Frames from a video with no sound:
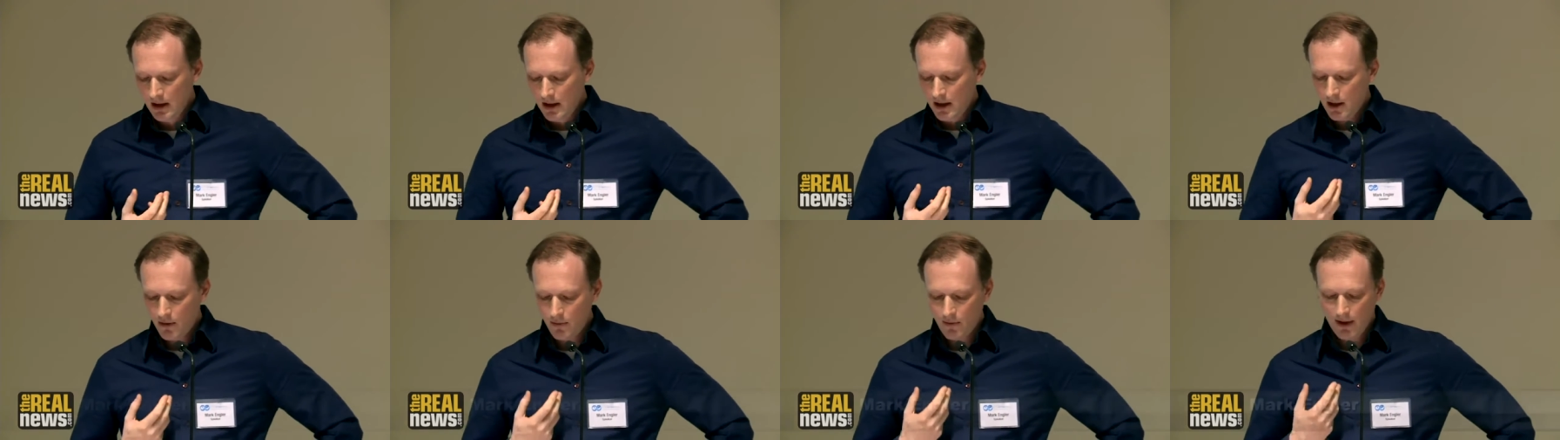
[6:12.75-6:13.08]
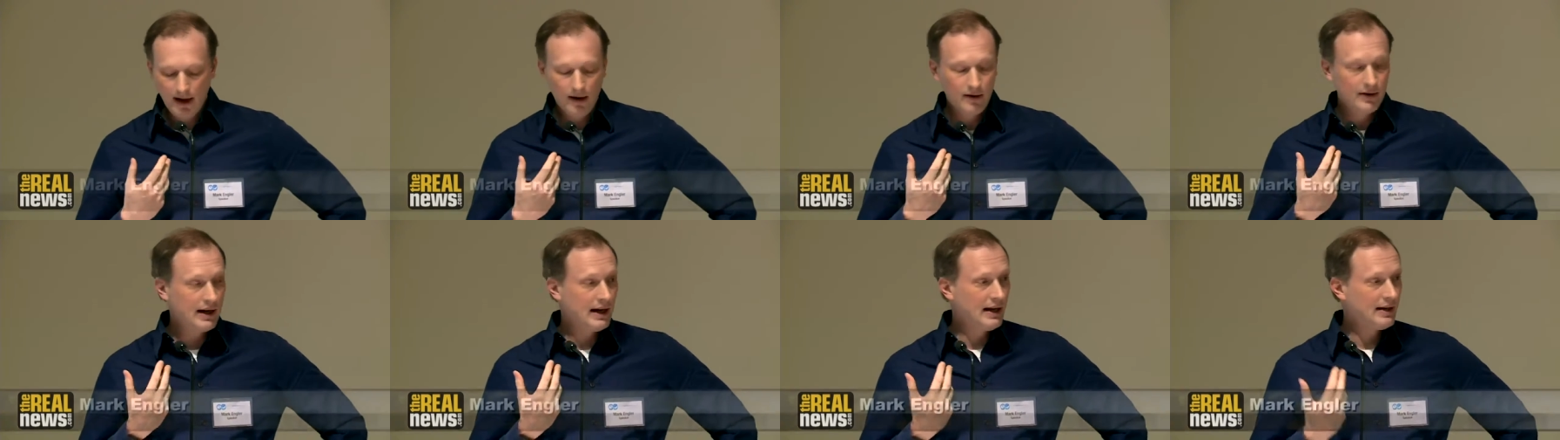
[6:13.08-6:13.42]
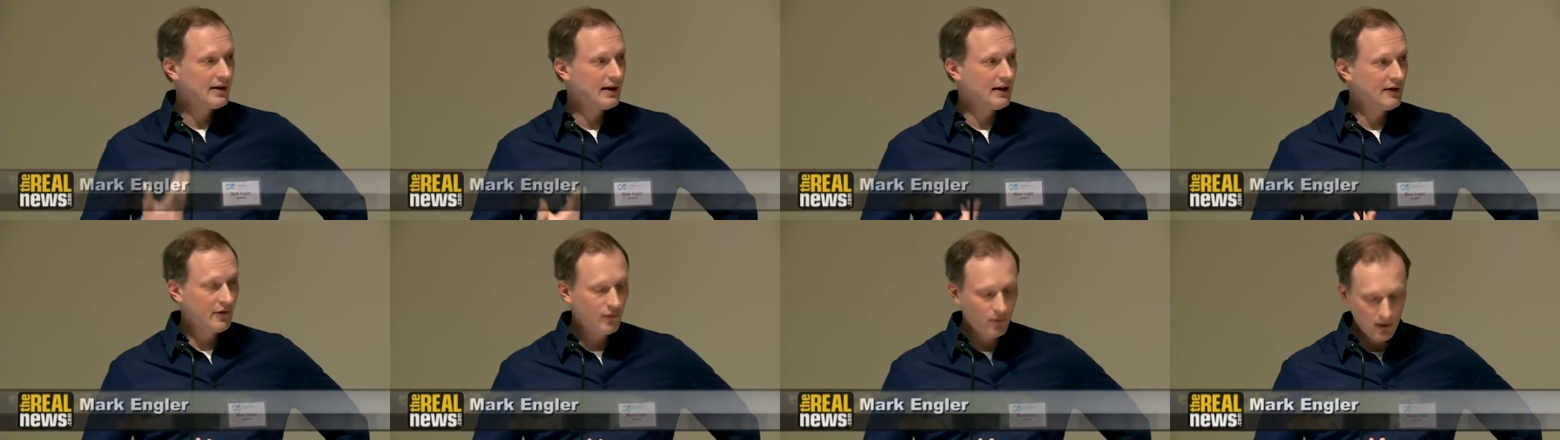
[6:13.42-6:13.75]
around
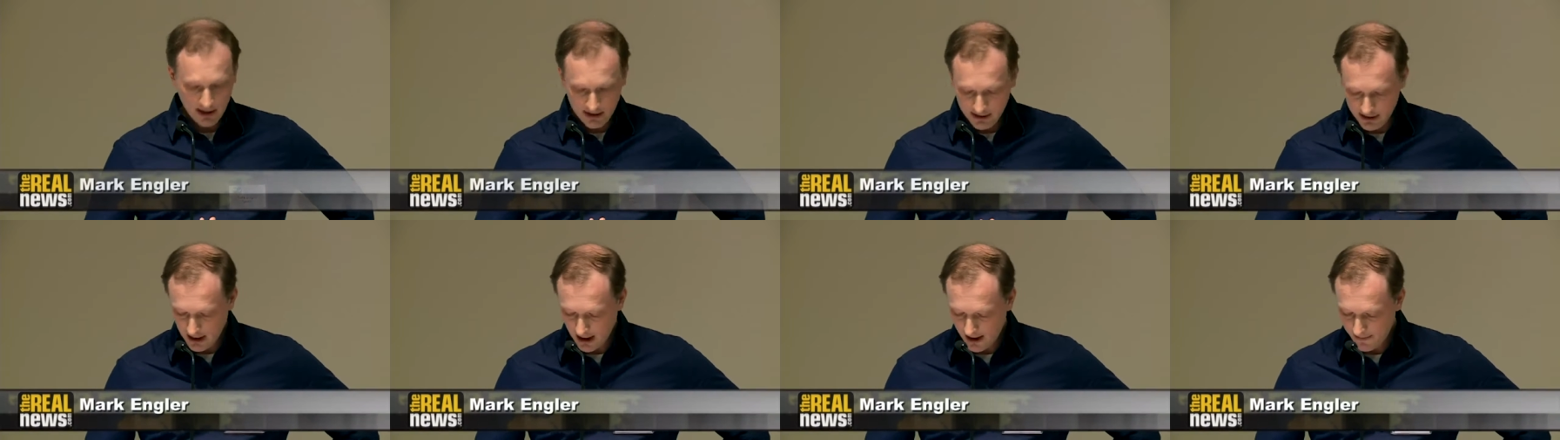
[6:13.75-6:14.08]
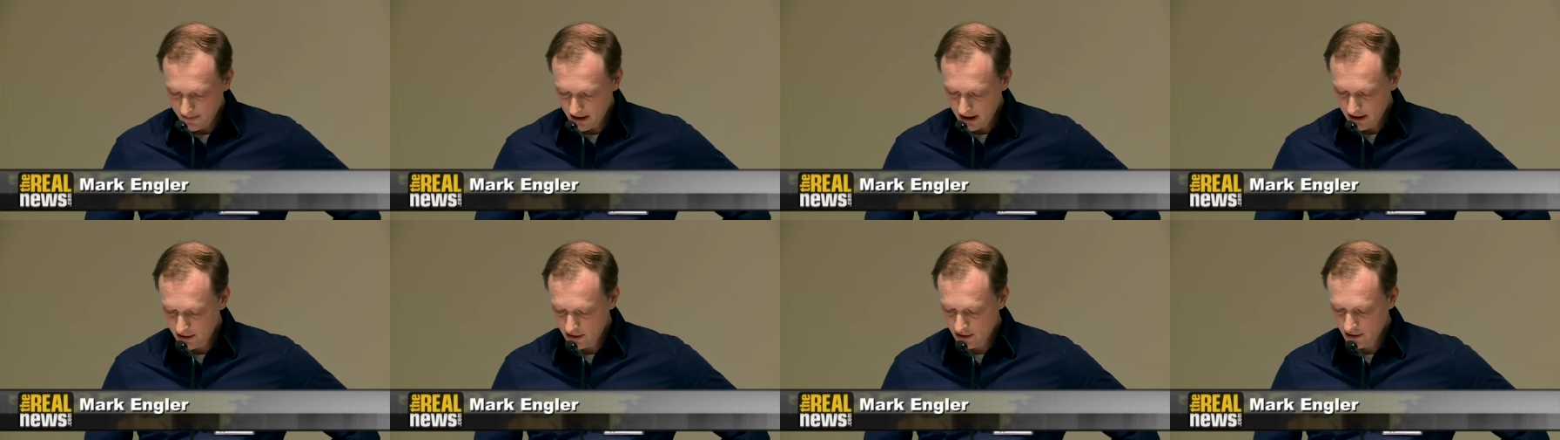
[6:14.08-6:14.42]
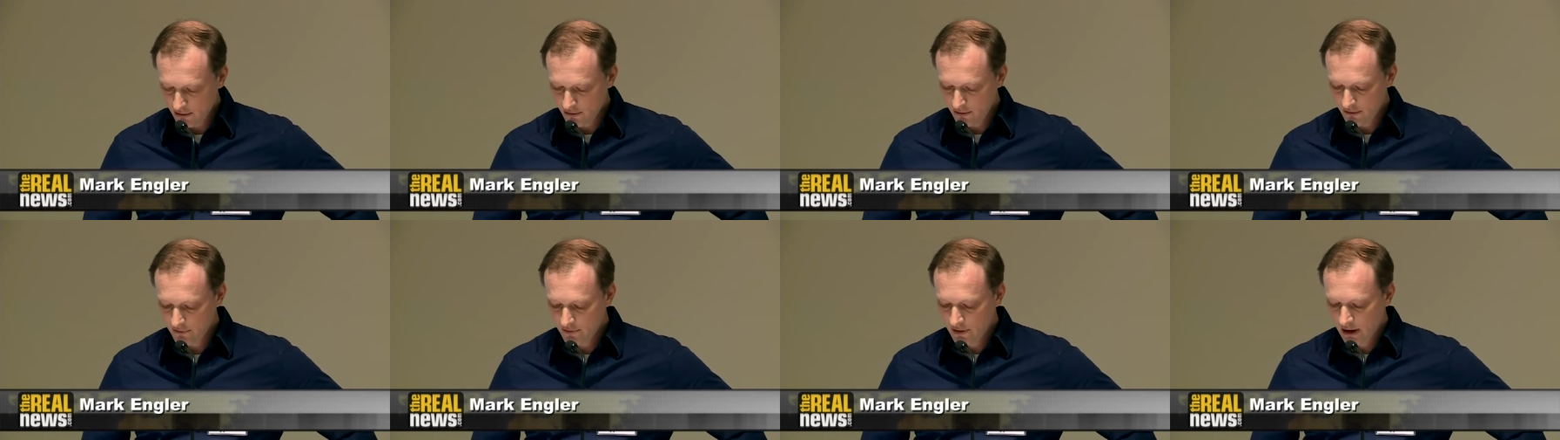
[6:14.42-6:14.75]
anti-sweatshop
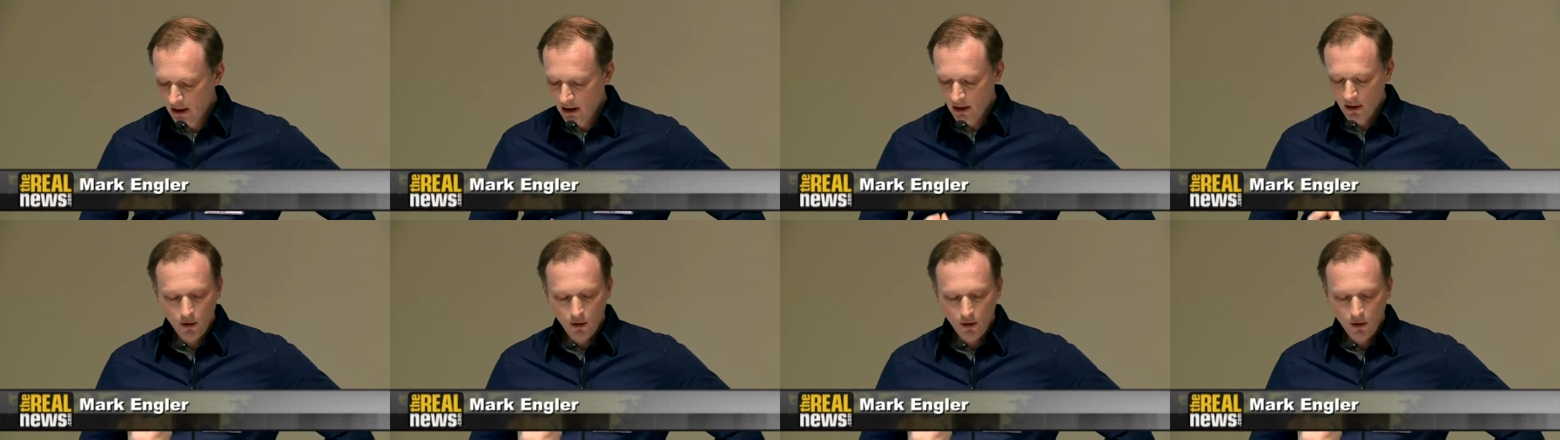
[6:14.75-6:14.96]
issues